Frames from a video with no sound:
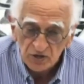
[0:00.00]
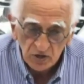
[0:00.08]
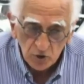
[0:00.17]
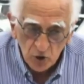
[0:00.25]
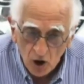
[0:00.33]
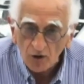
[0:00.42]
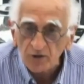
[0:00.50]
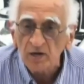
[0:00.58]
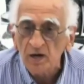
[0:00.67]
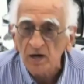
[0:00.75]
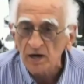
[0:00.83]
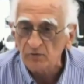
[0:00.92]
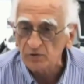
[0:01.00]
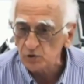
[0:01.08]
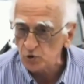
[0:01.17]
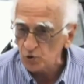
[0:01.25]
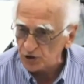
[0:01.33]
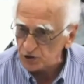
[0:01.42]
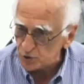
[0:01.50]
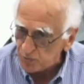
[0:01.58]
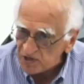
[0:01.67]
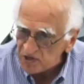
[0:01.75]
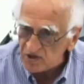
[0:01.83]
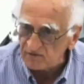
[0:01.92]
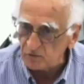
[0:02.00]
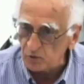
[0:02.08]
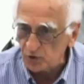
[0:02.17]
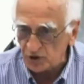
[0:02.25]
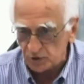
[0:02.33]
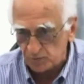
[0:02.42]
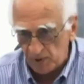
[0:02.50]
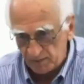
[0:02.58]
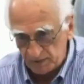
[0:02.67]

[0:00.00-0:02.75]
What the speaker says: We just thought it was too expensive